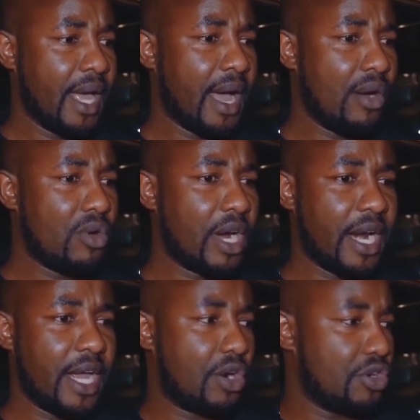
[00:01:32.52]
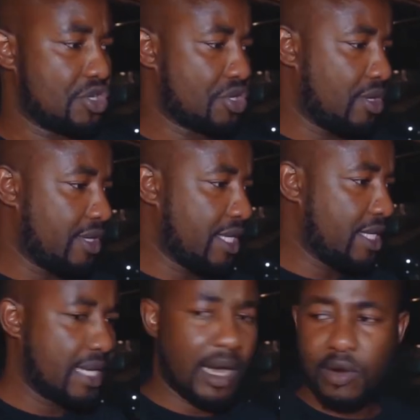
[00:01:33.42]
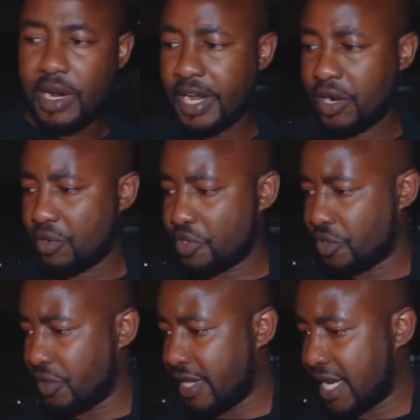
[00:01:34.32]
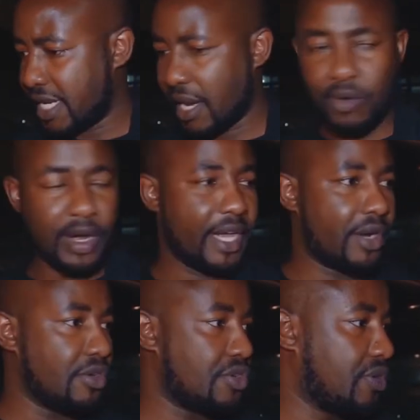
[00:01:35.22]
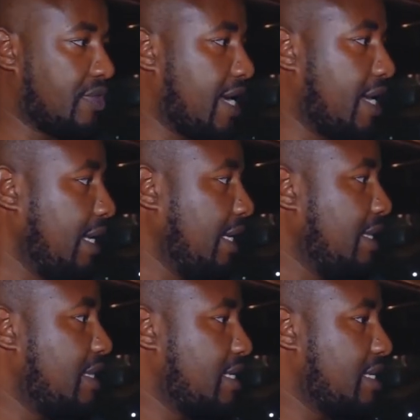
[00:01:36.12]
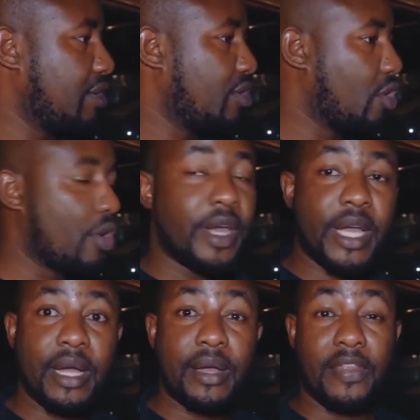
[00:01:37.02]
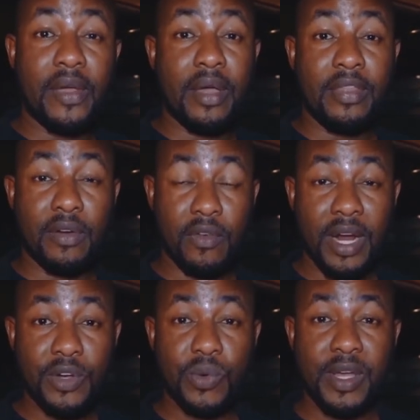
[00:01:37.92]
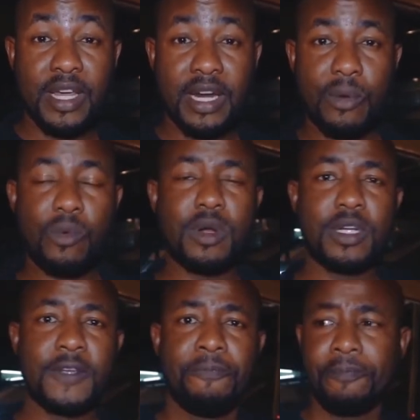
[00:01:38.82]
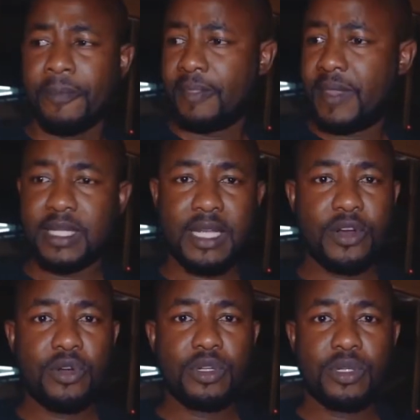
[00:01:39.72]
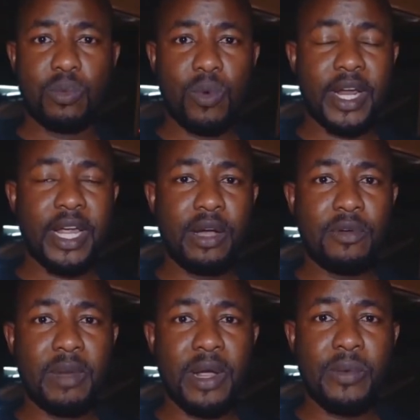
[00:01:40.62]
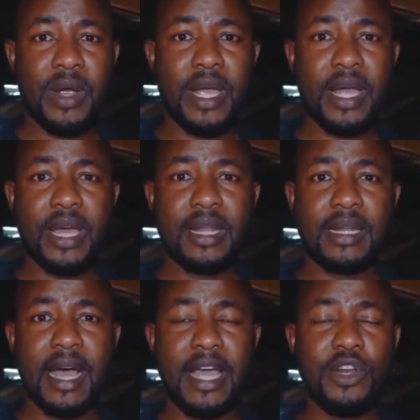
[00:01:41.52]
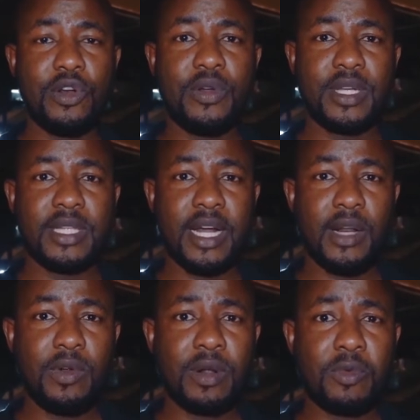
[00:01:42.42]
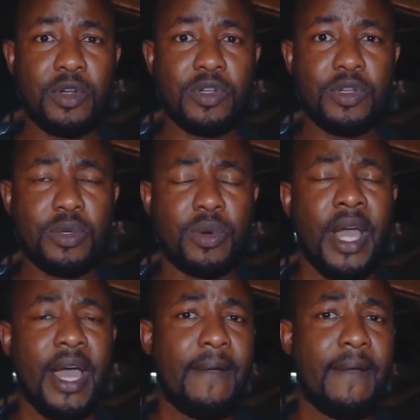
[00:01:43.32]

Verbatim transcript: how can I control this? How can I control that? How can I control that? Things are not going the, the right way that I want. Things are not working out my way, and I don't know exactly what I'm going to do.